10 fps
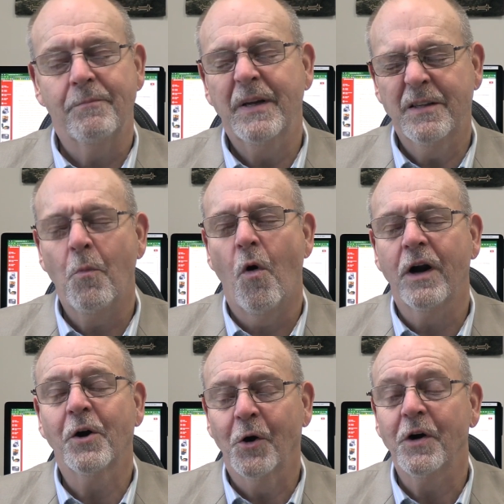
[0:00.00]
It's
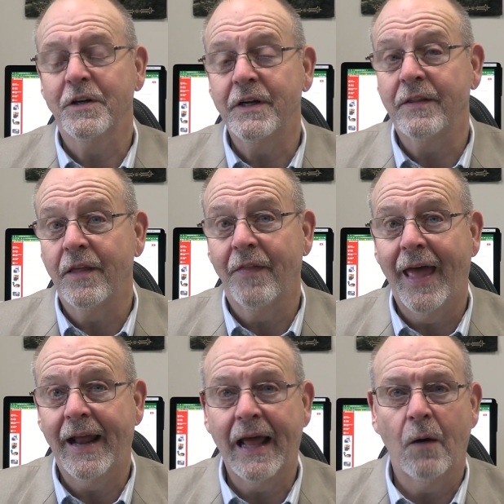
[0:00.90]
more encouraging than
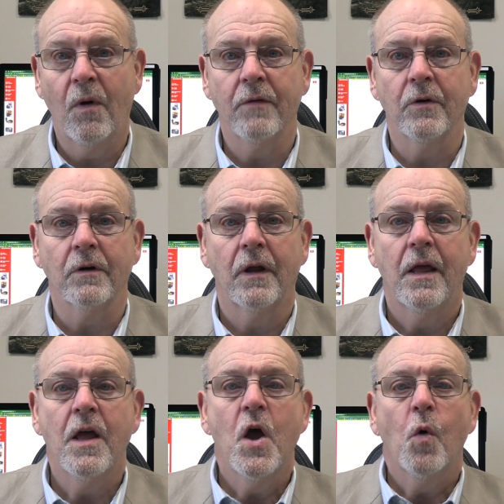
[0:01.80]
that, however.
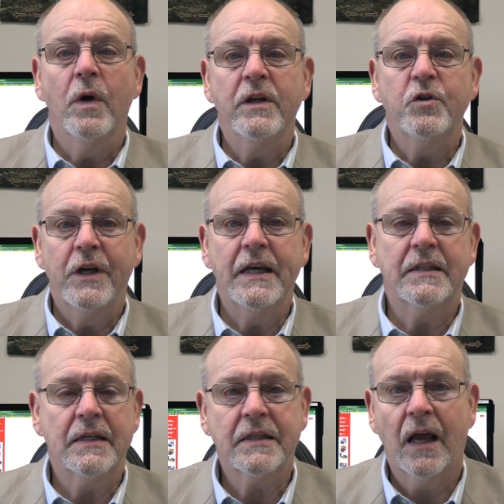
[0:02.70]
When
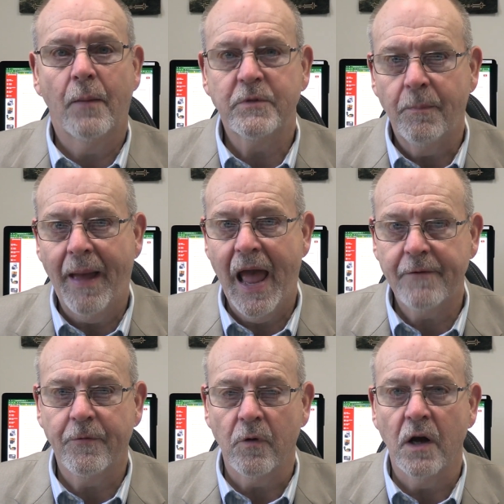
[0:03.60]
Jesus comes
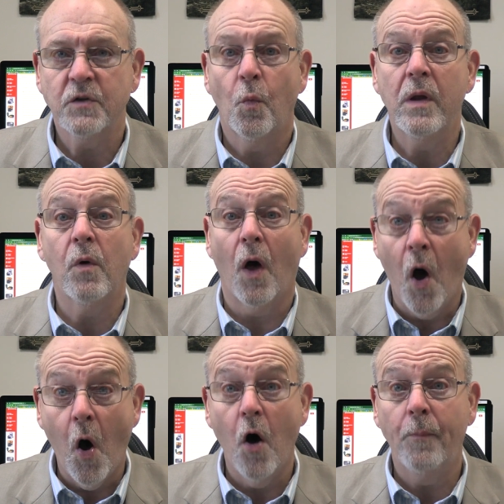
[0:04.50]
back for us, we will
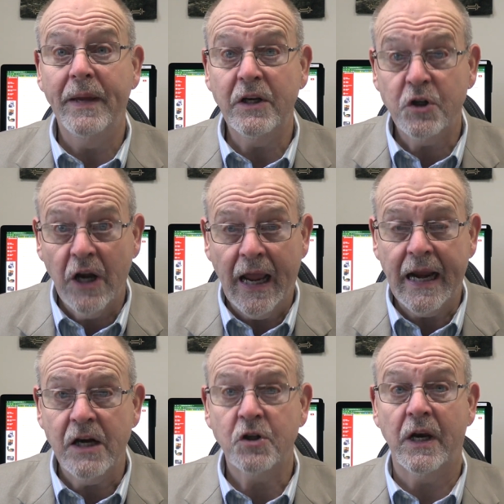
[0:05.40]
all be
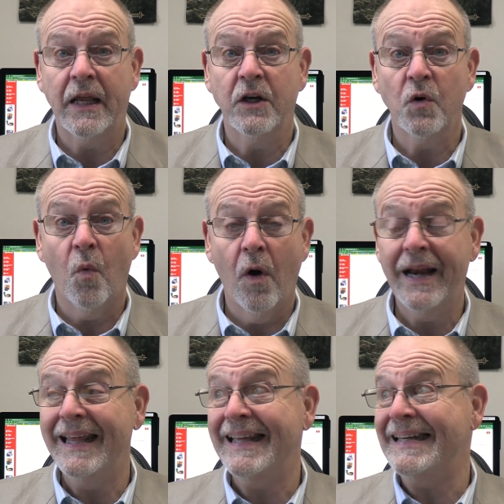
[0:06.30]
changed into
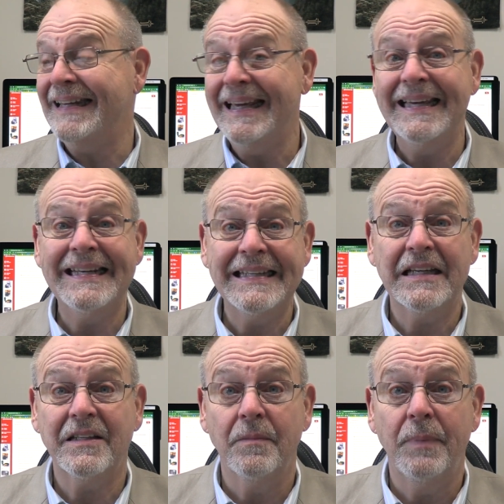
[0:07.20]
what He intends
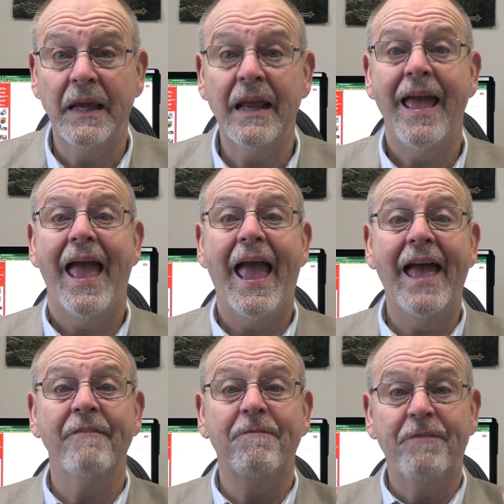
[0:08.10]
us to be
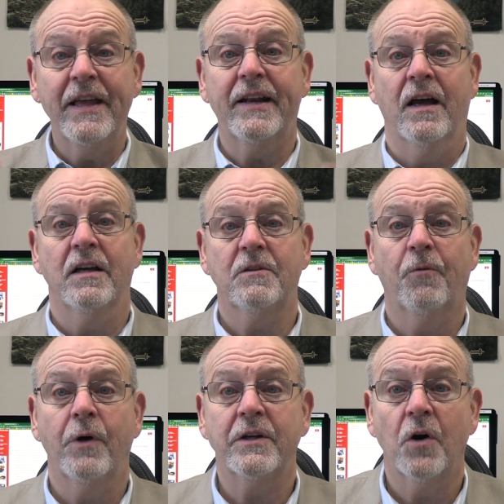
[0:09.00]
and fit us
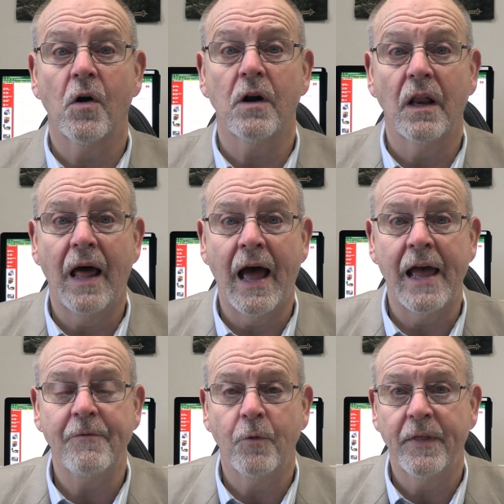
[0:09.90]
for eternal
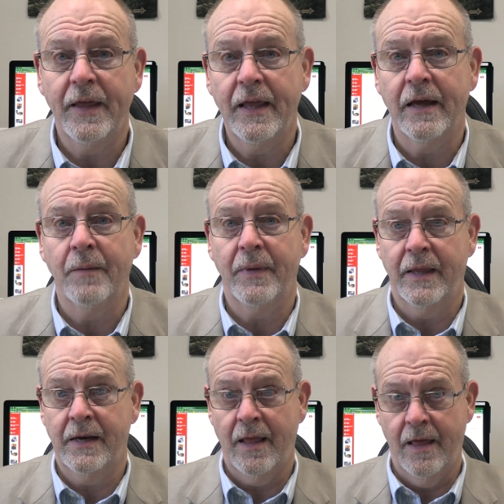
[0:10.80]
life with Him
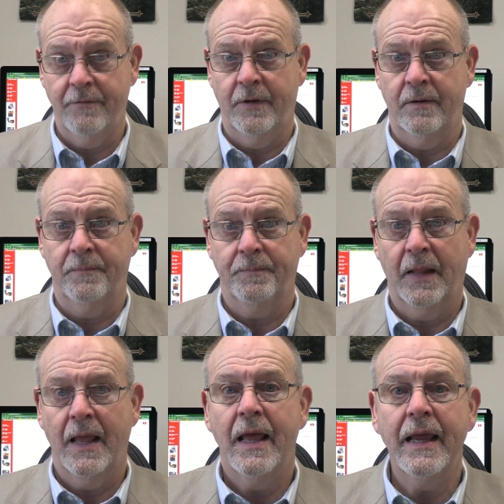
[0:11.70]
in heaven.
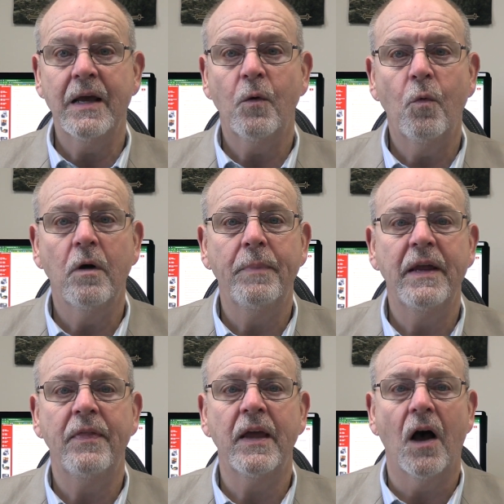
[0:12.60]
It will
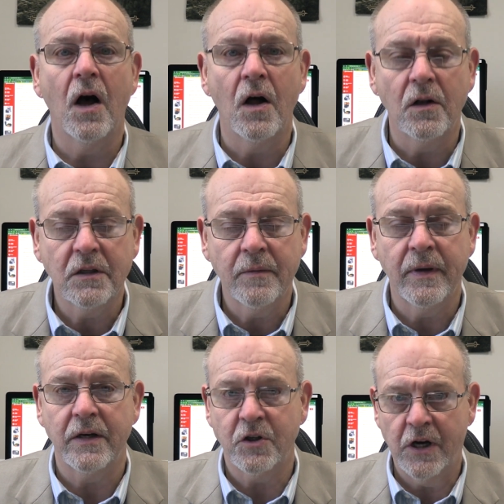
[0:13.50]
be the
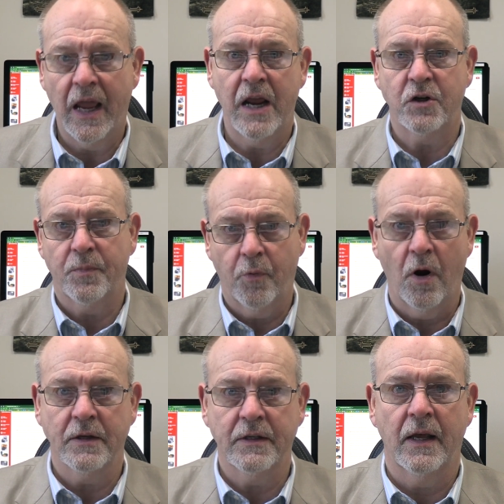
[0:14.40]
ultimate change
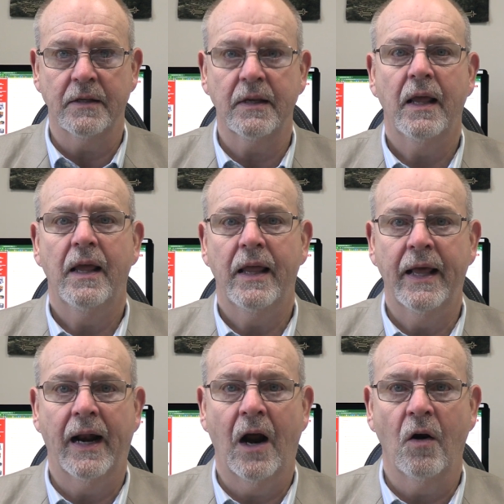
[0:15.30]
process
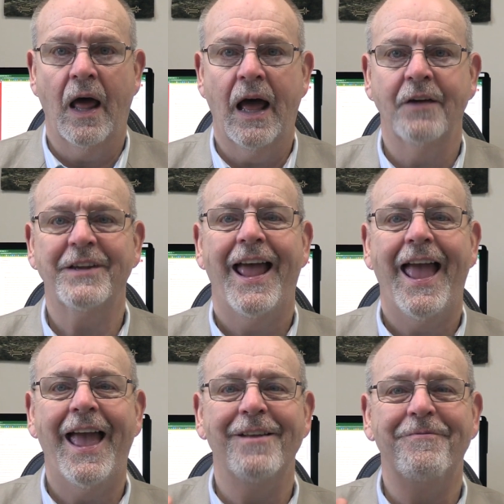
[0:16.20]
in our lives
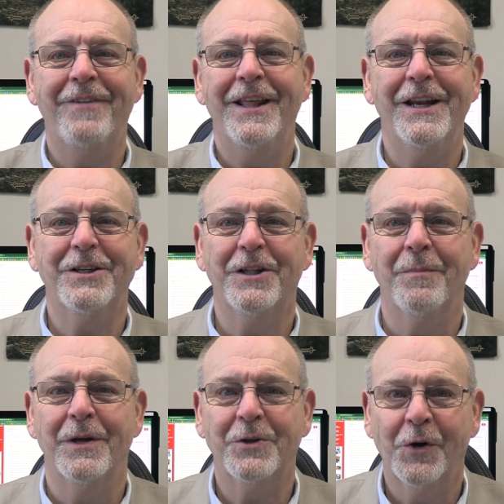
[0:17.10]
and finish the
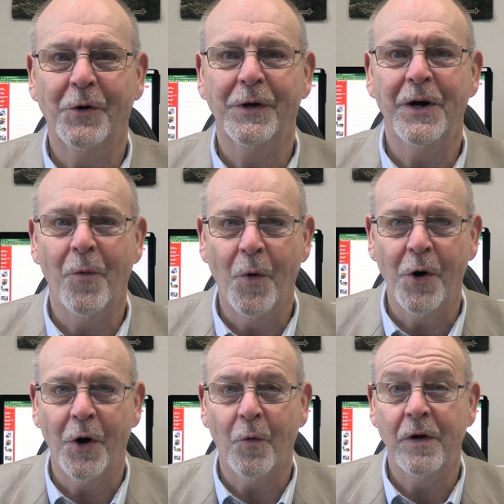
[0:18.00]
maturing
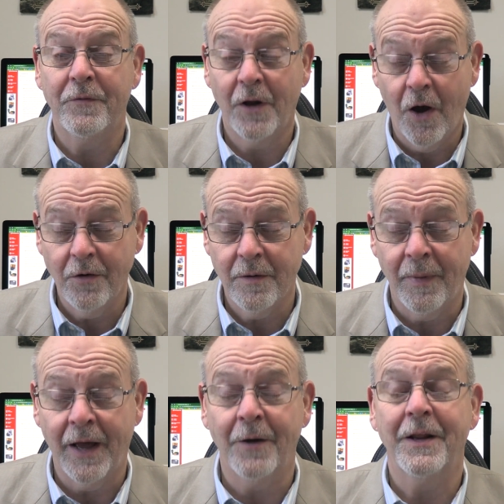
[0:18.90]
work we've talked
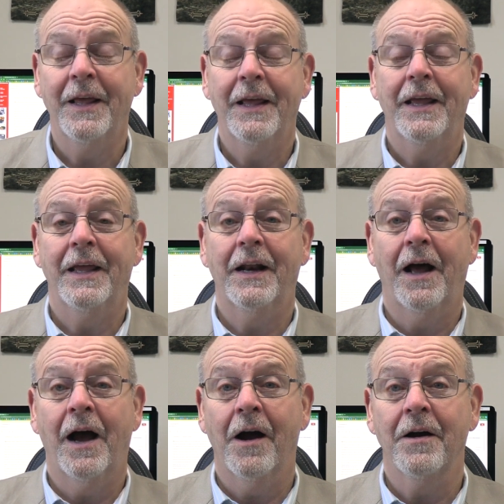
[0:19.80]
about in
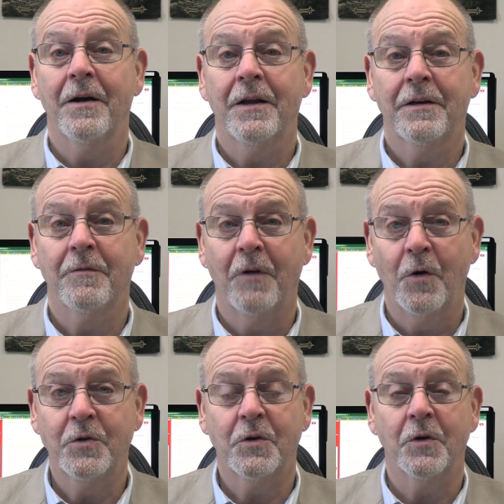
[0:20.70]
our
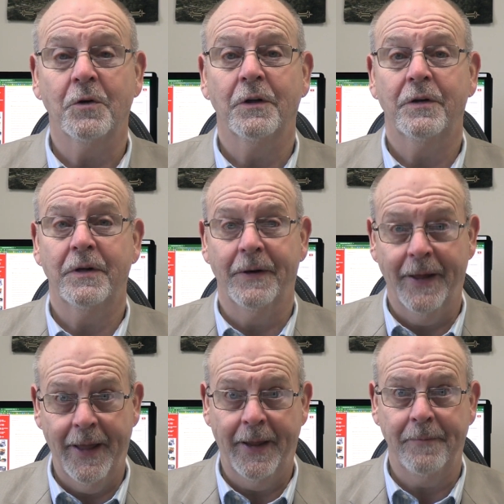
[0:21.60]
devotional
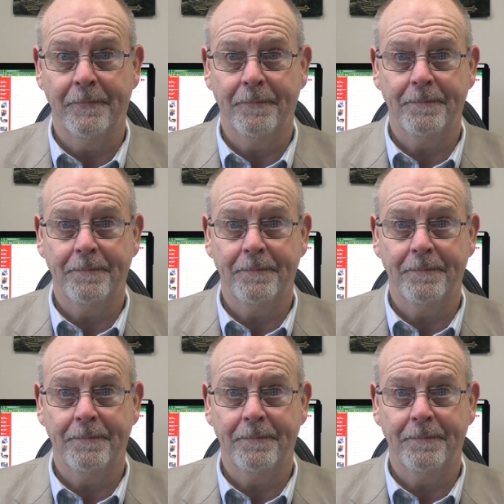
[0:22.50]
today.